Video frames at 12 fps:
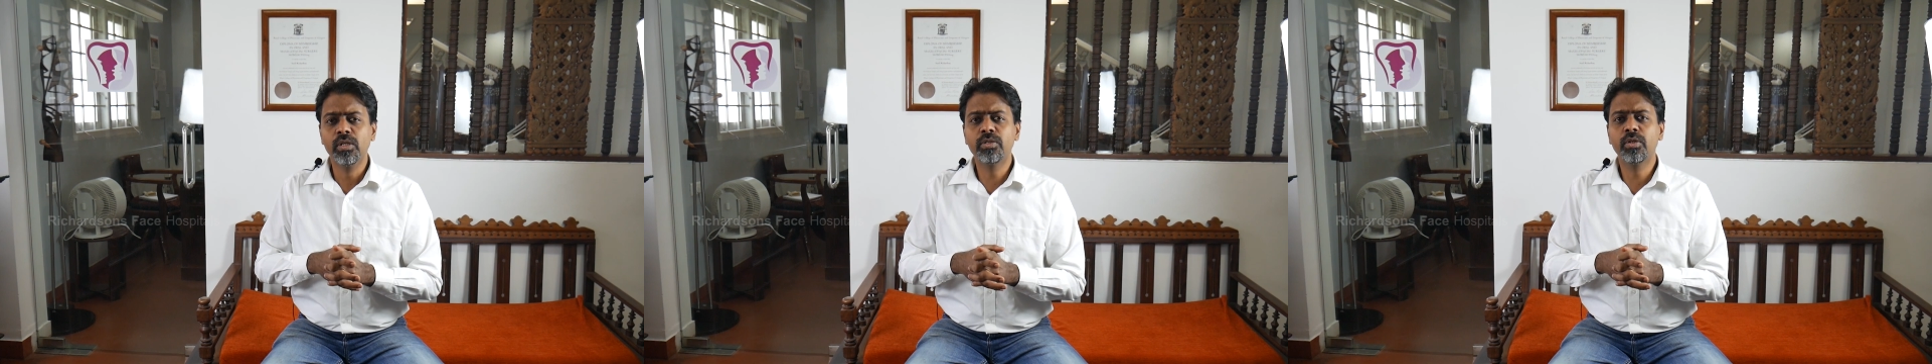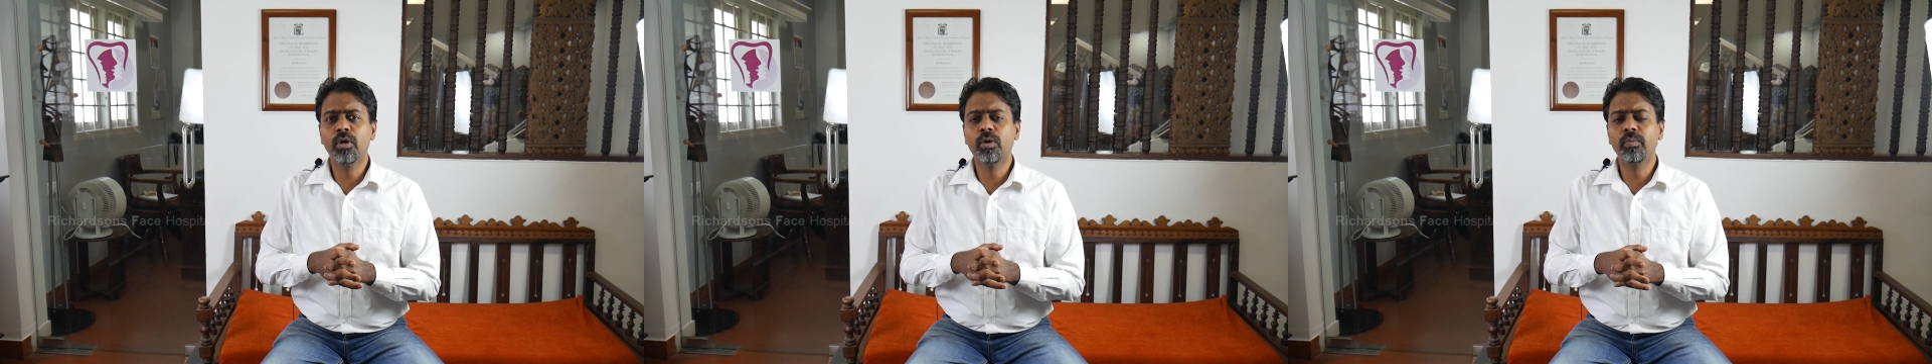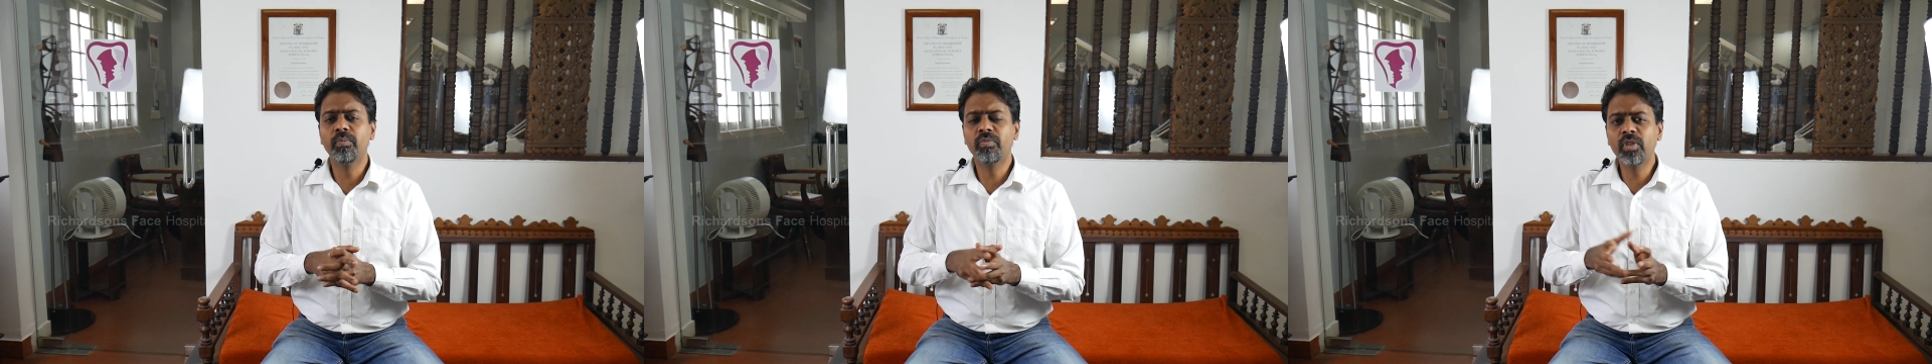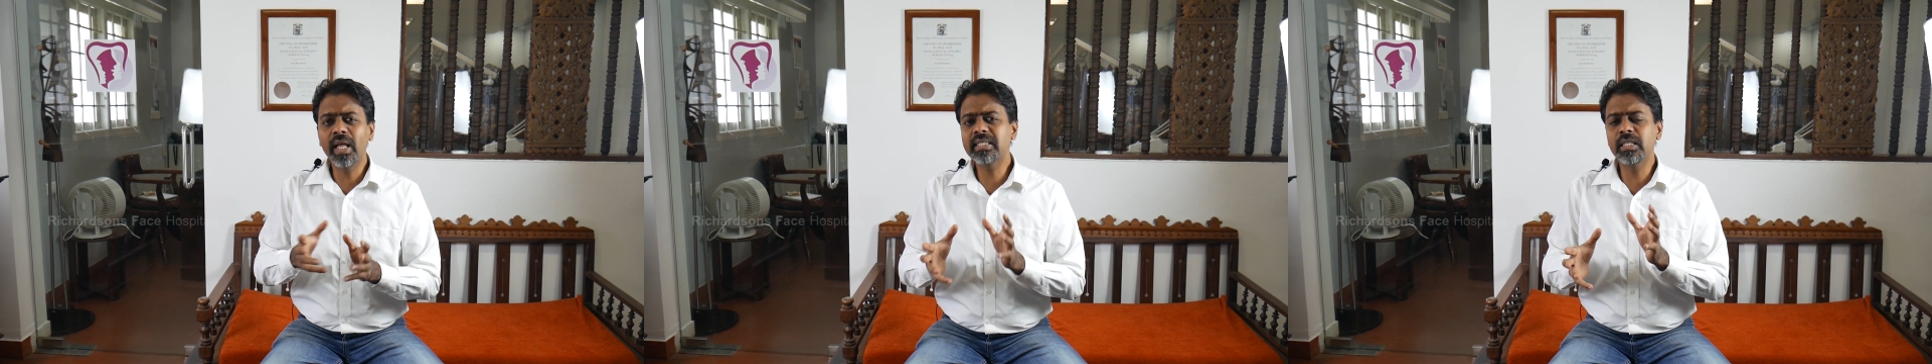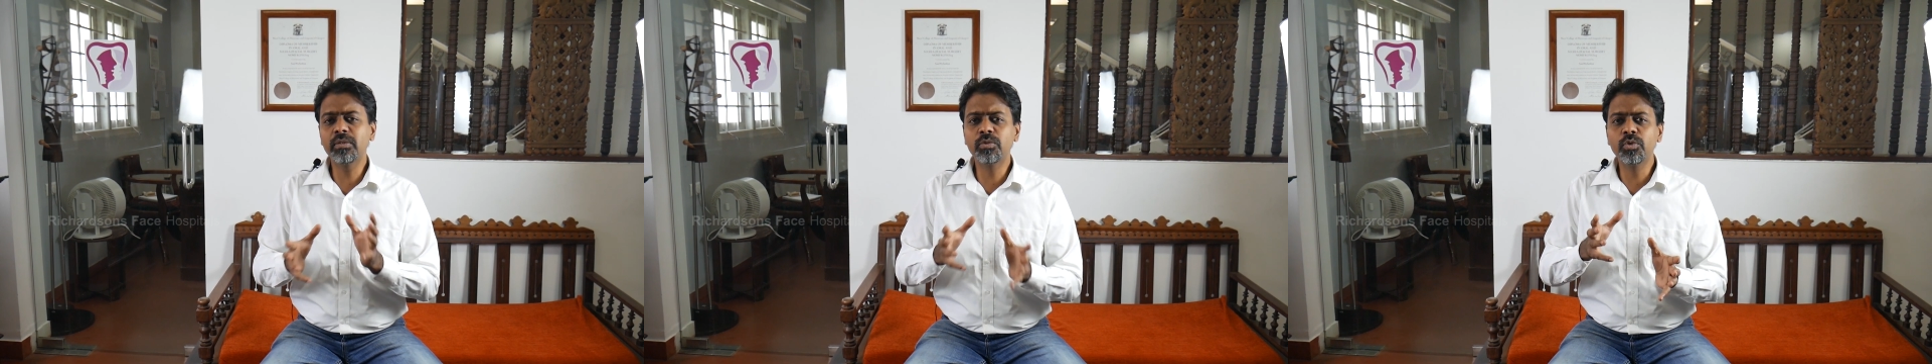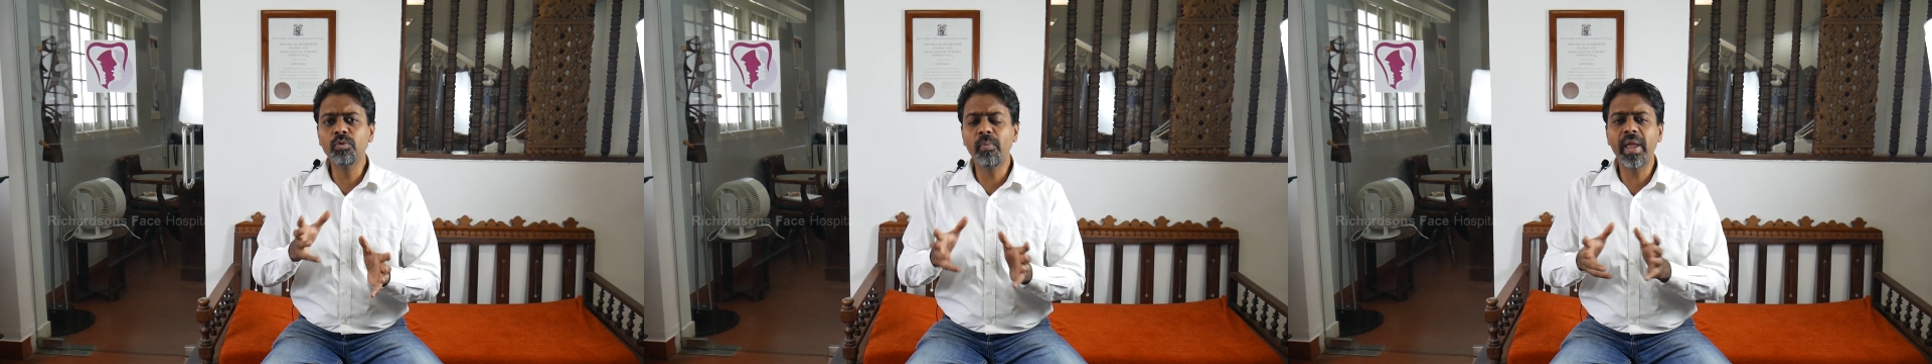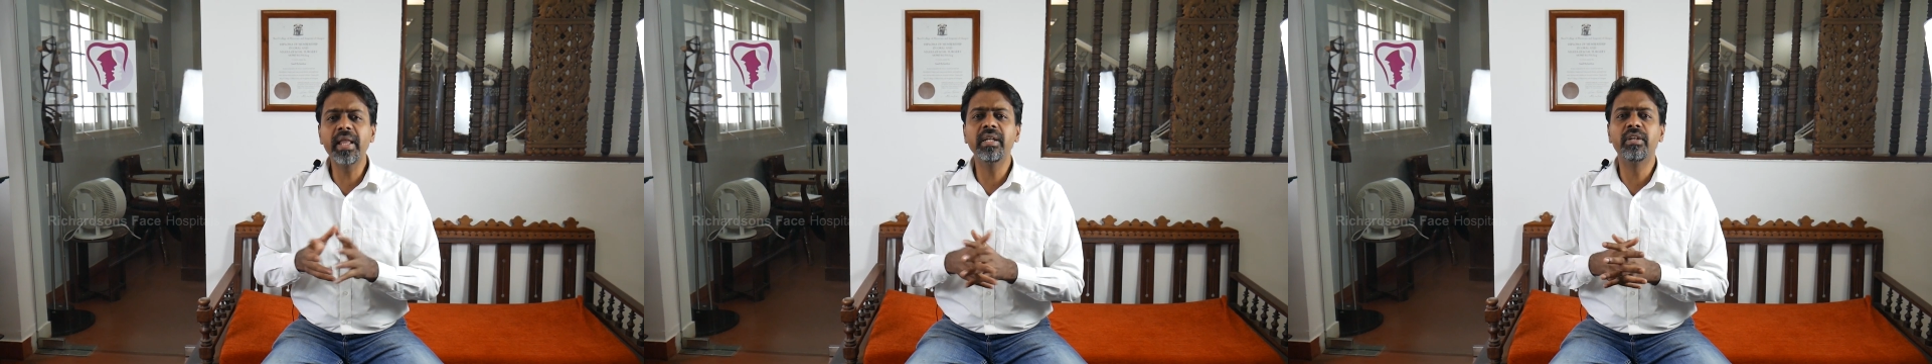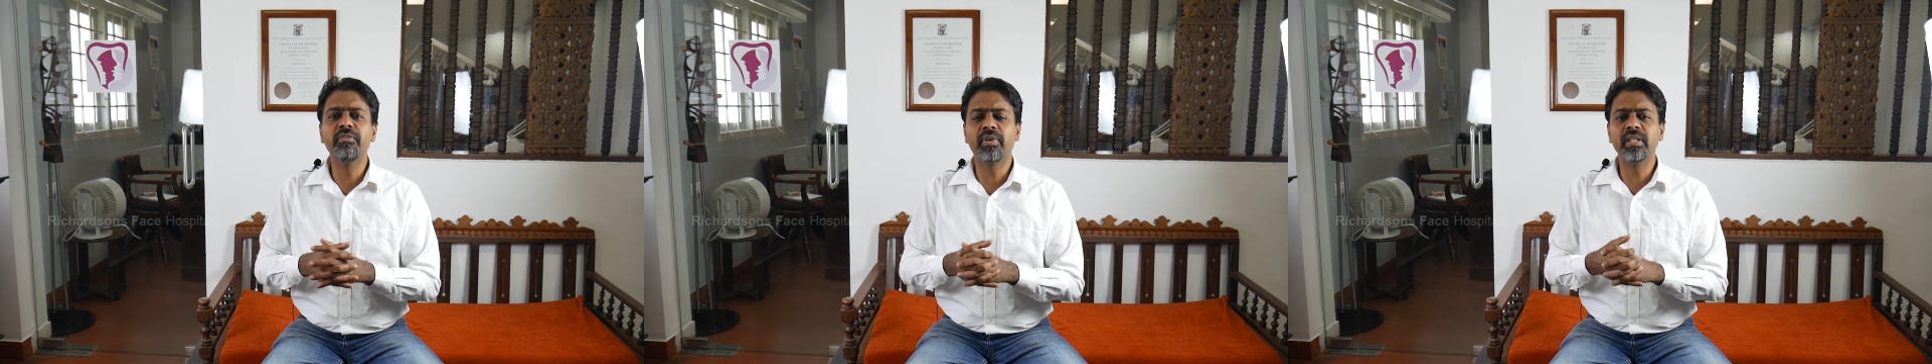So that's the two
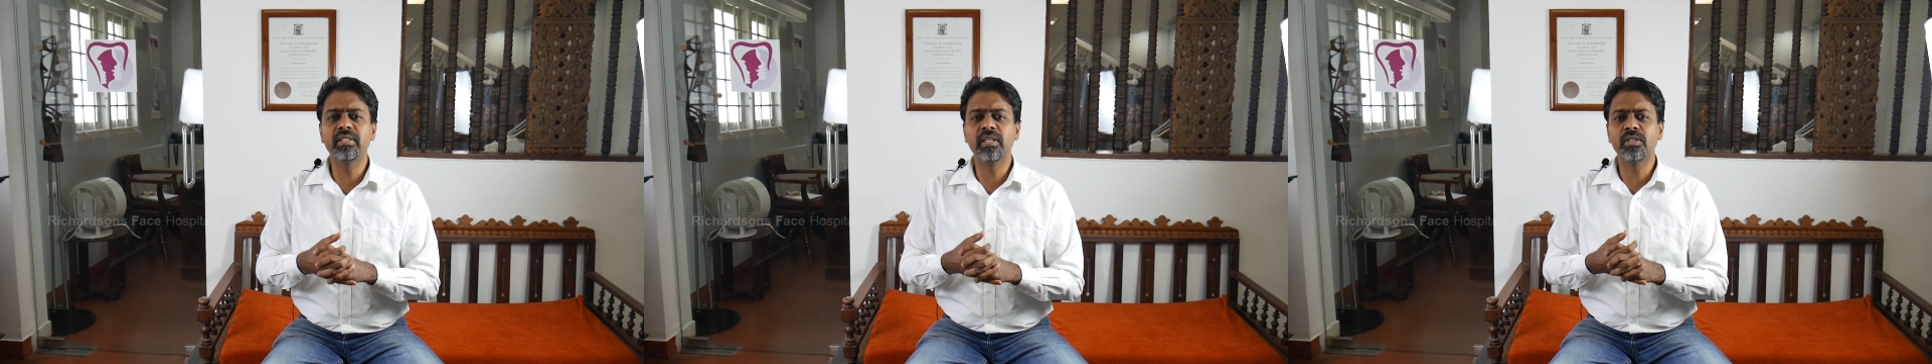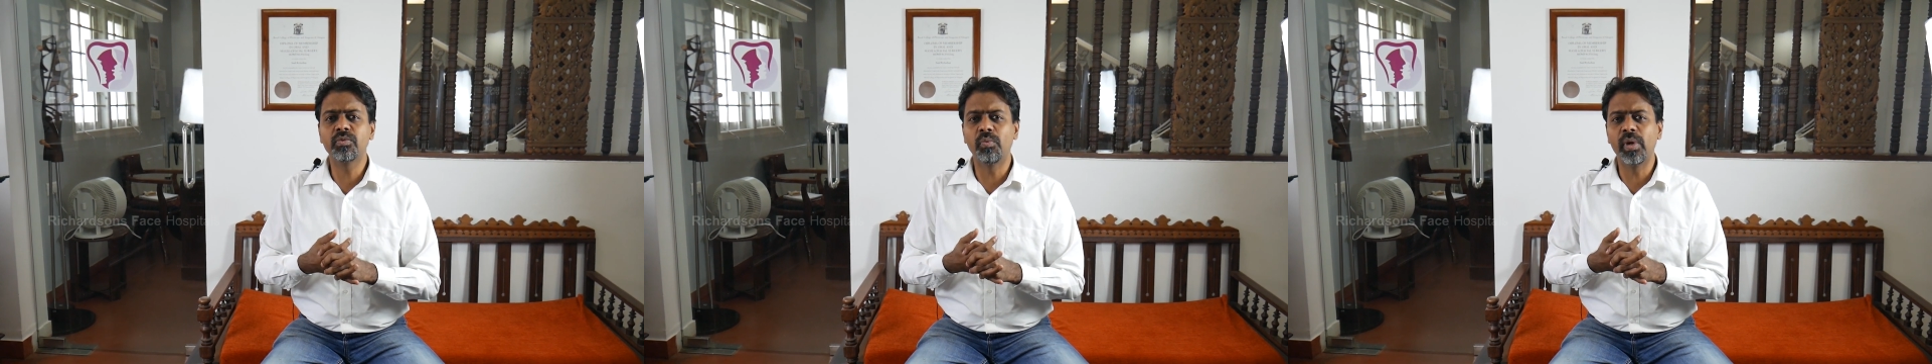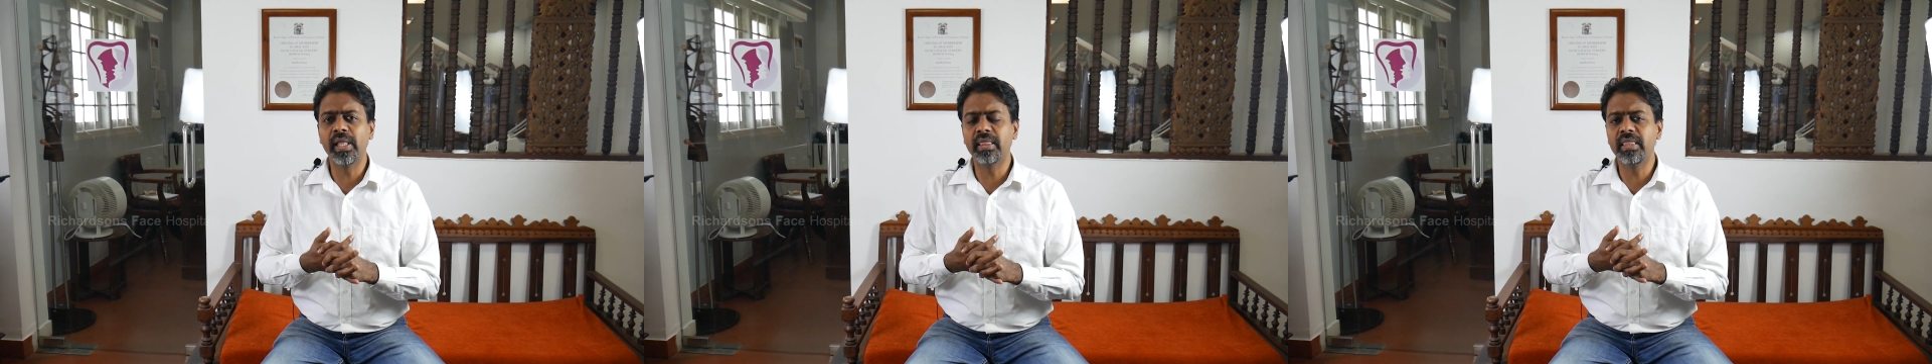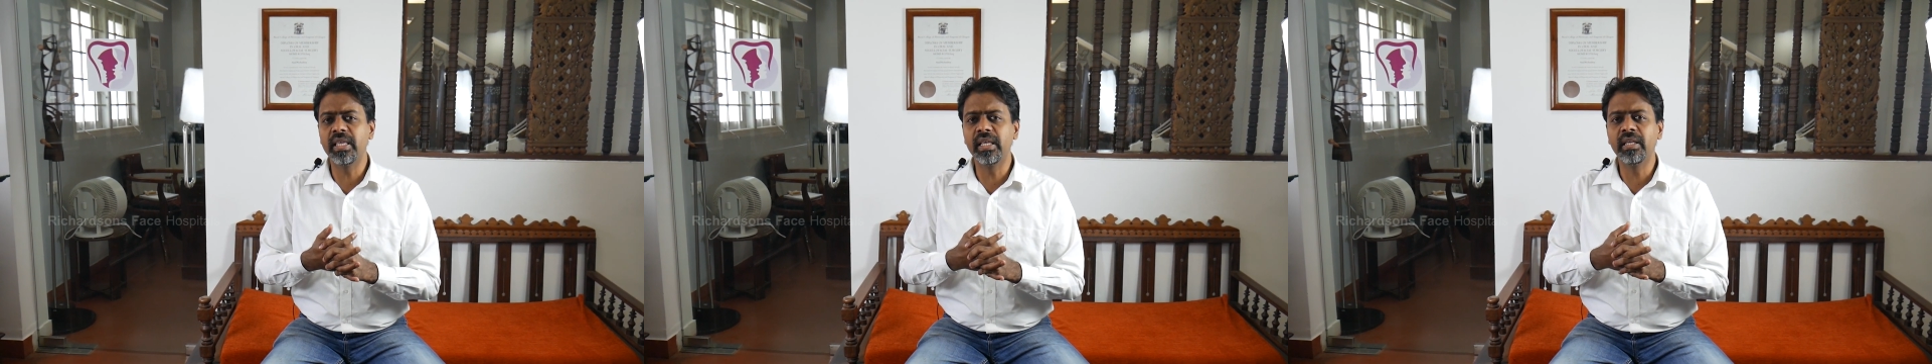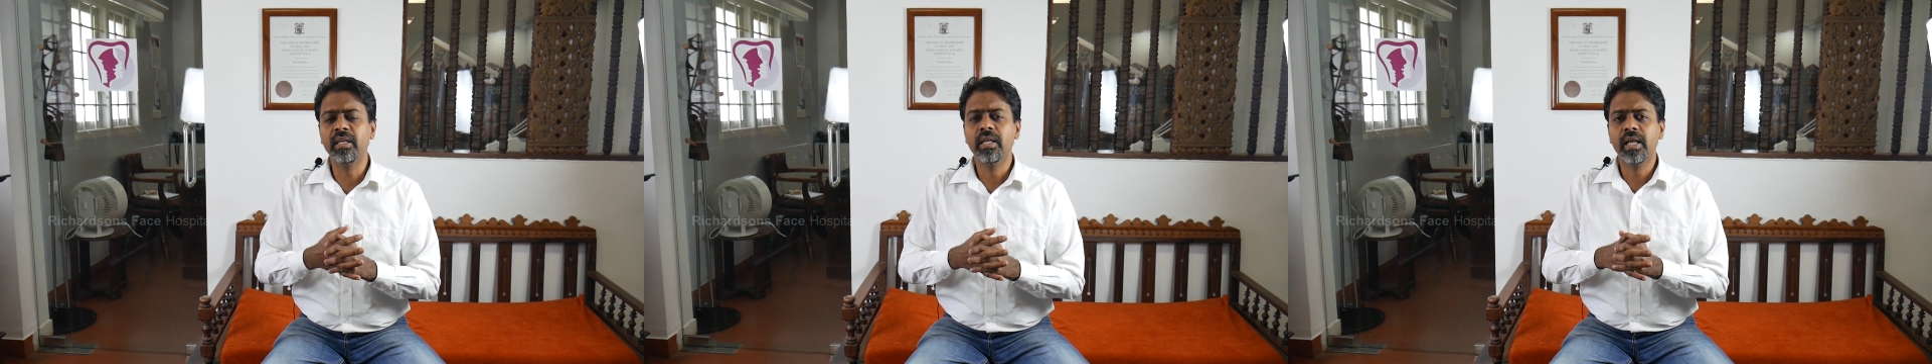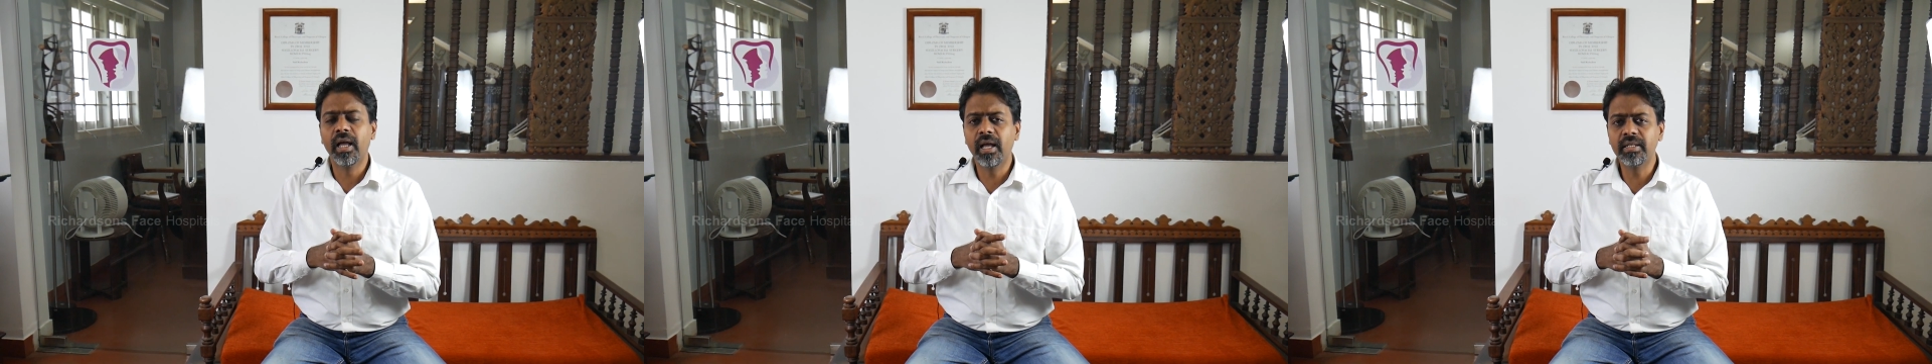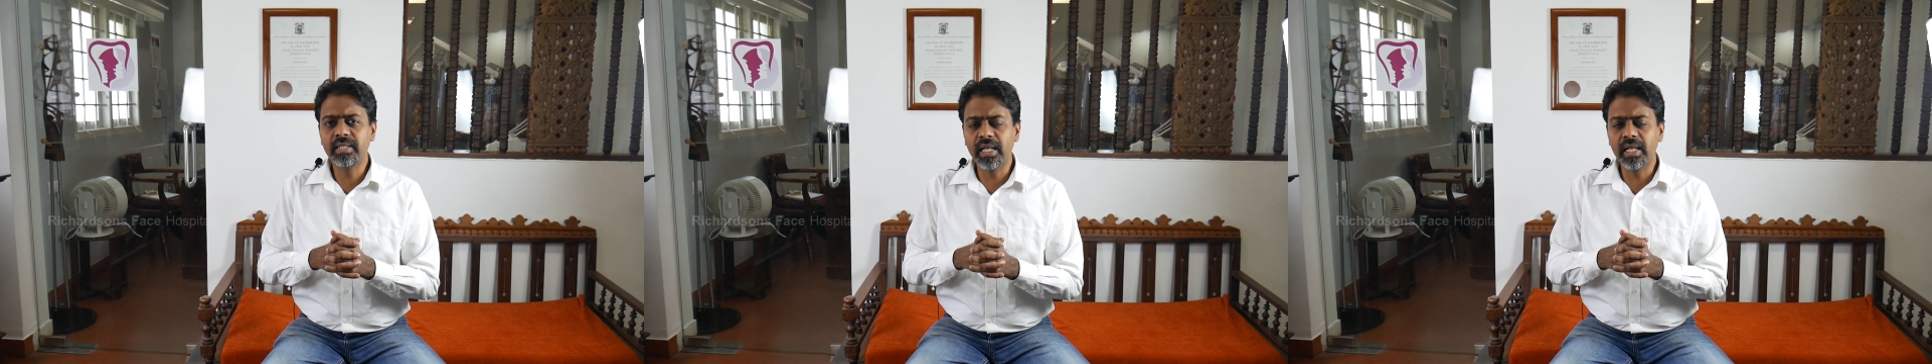main differences with the uh,